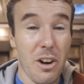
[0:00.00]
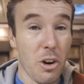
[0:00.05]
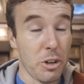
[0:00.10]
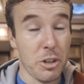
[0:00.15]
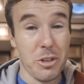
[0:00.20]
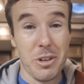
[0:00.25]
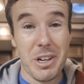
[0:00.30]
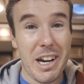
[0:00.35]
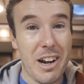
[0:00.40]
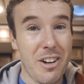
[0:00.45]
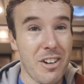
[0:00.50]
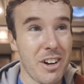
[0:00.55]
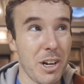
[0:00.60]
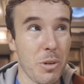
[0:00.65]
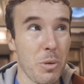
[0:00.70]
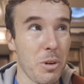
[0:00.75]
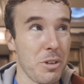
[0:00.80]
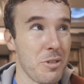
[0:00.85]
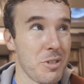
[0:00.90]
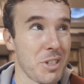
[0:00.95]
or you're in an
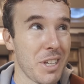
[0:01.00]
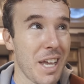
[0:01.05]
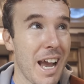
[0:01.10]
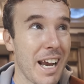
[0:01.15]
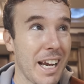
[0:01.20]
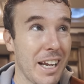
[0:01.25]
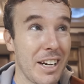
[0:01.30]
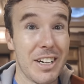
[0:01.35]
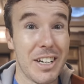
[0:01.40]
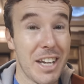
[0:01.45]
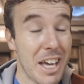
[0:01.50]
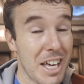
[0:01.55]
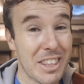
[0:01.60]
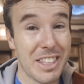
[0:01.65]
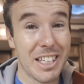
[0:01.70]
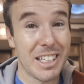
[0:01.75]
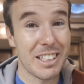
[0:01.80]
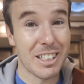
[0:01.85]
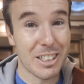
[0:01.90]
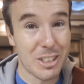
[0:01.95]
area where there's like
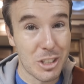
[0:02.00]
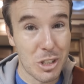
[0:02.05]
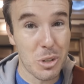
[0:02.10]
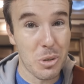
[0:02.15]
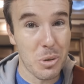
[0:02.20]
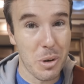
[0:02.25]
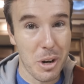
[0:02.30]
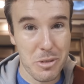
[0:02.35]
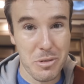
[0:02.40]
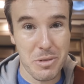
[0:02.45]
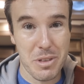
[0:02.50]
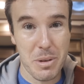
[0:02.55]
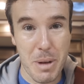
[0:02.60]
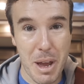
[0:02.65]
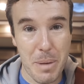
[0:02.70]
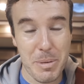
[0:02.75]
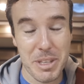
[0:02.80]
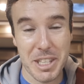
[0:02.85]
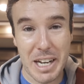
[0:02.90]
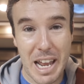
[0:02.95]
nothing to do other than
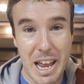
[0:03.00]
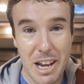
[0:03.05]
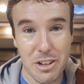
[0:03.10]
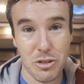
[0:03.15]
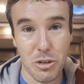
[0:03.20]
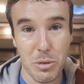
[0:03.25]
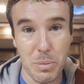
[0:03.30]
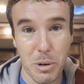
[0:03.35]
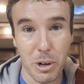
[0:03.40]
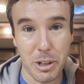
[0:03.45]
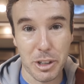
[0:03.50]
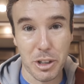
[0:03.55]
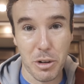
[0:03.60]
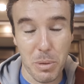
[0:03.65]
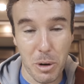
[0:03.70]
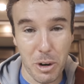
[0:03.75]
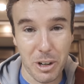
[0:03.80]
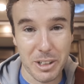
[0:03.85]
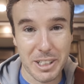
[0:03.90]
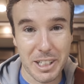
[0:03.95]
maybe the national park you're
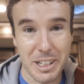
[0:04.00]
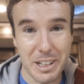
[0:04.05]
parked